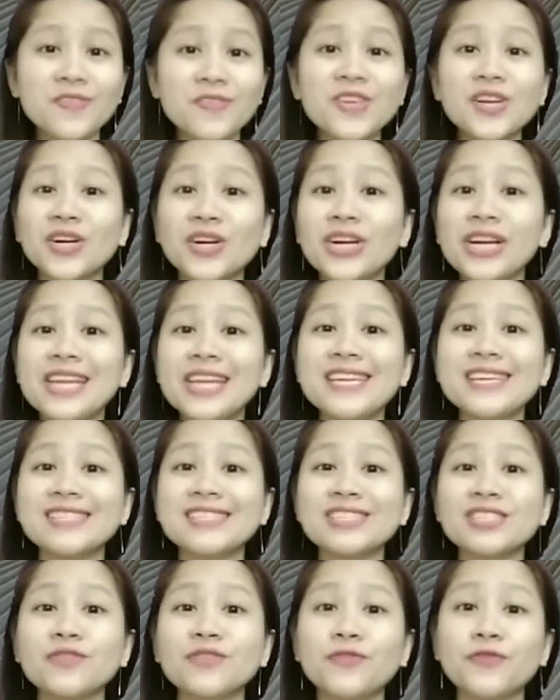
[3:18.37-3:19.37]
of the
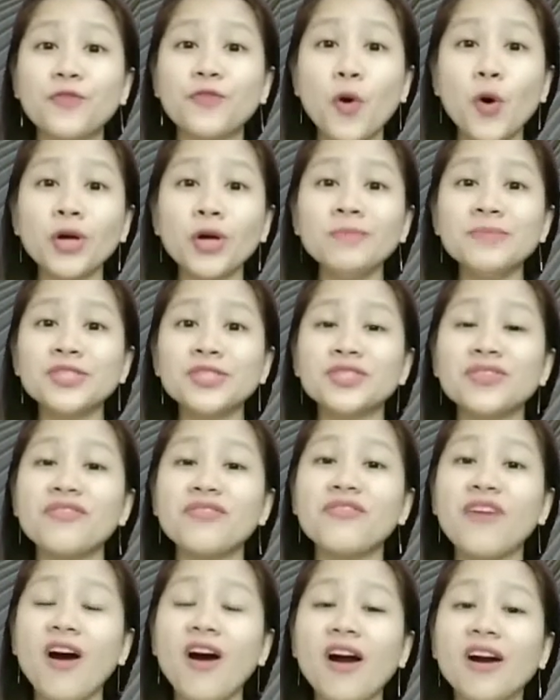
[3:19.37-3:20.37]
earliest forms
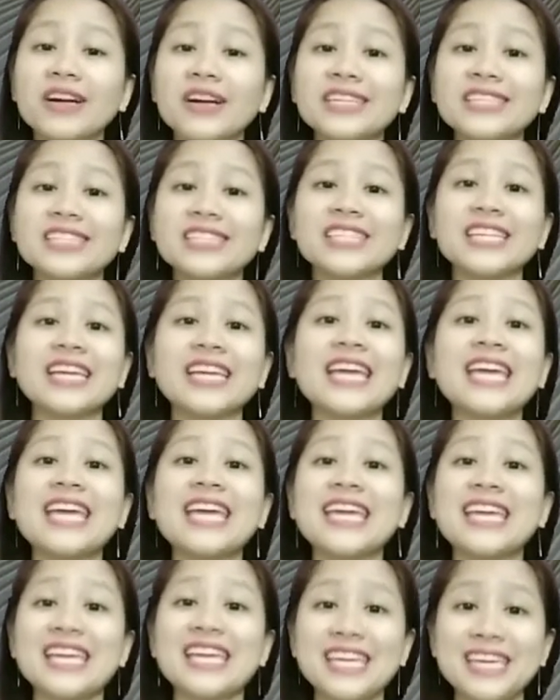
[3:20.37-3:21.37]
of art
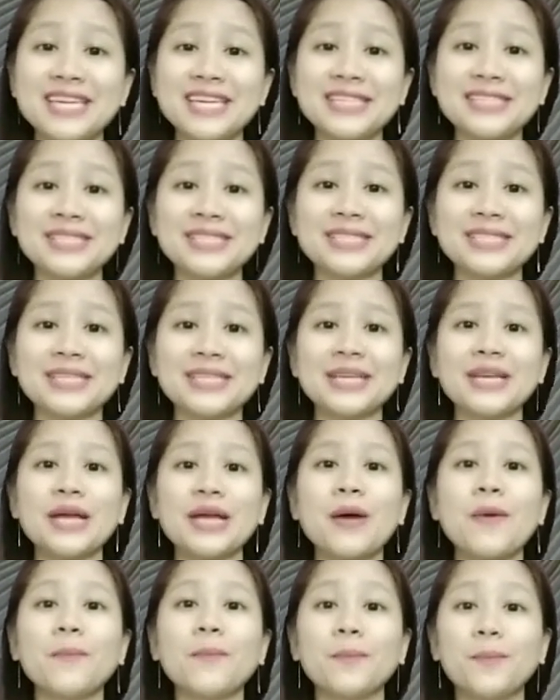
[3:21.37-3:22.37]
is
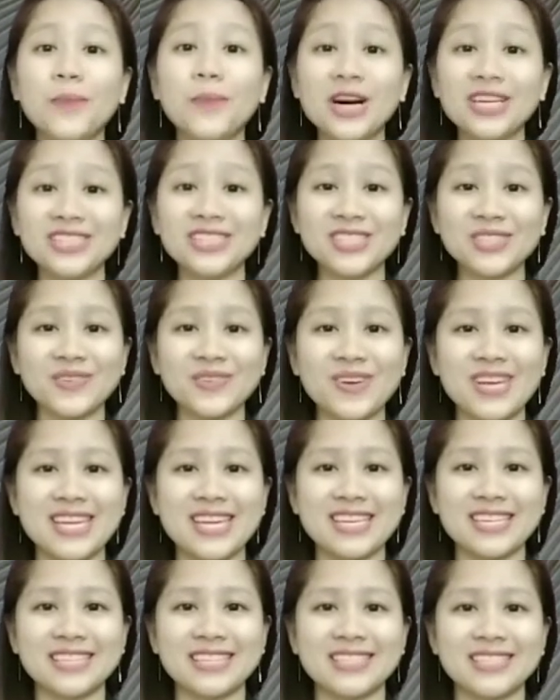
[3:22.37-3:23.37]
pottery.
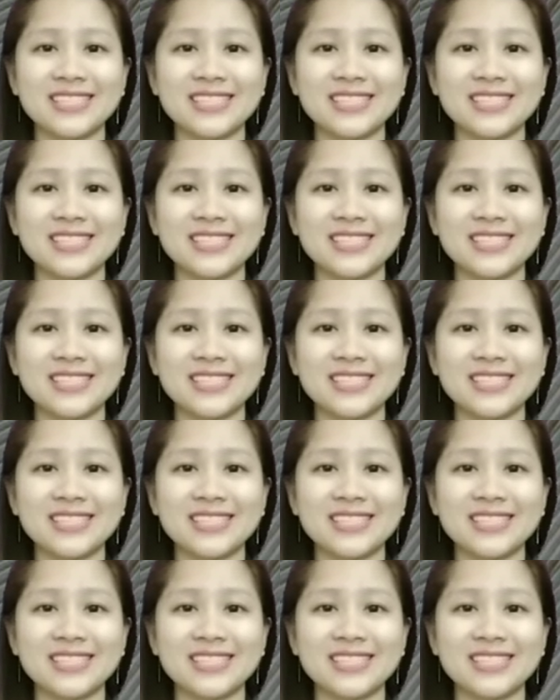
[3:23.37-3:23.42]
